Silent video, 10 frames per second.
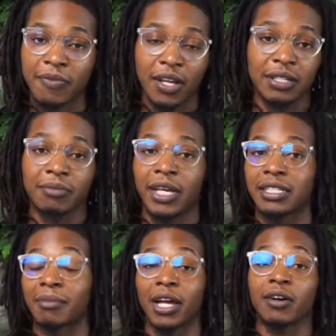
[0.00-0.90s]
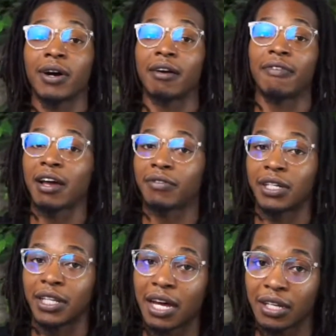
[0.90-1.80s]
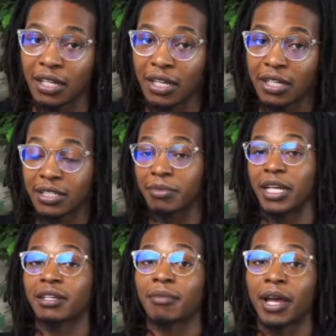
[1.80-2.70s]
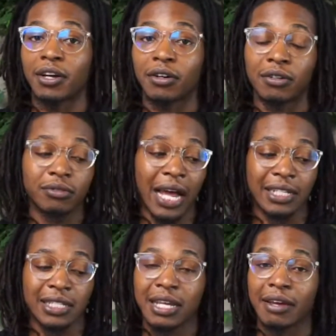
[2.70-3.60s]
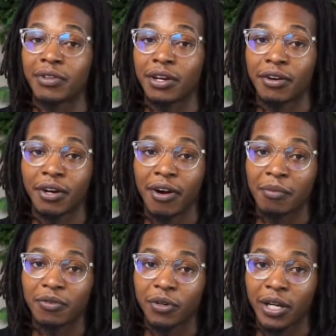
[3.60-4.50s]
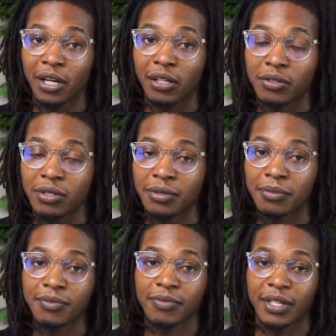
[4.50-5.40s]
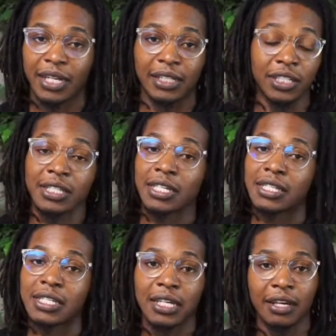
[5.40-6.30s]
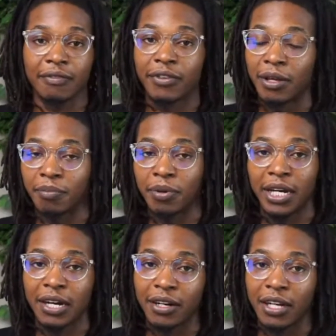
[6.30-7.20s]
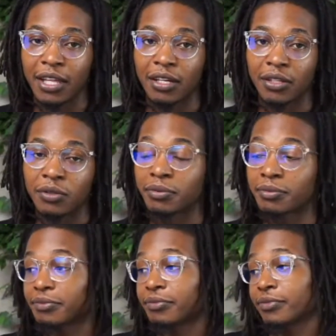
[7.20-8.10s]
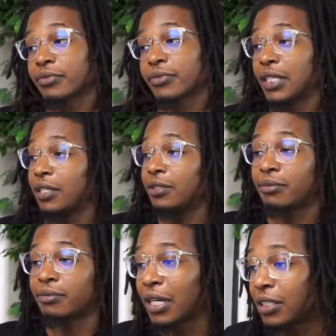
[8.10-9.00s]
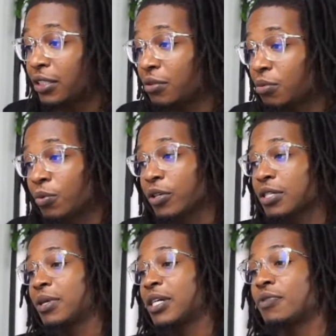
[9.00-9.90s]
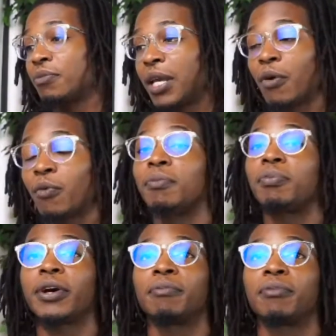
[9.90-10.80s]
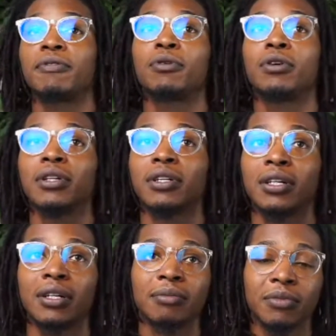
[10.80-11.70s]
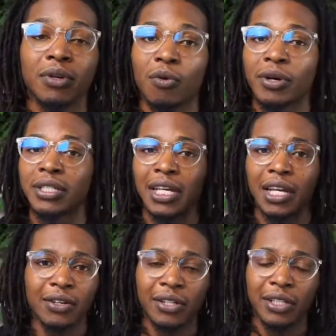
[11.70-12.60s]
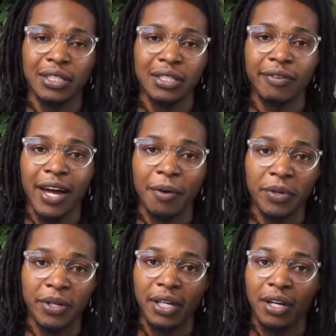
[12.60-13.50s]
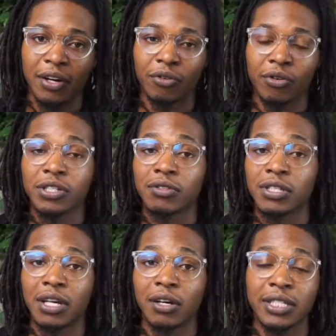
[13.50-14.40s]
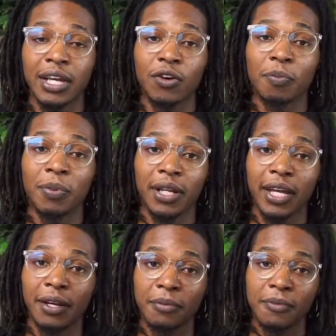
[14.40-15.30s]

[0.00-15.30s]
some days I might go at five o'clock, some days I might go at seven thirty right before they close, just to see if they're putting out anything new. And that's just what works best for me. At one point before um, quarantine and all this stuff happened, Ross used to stay open late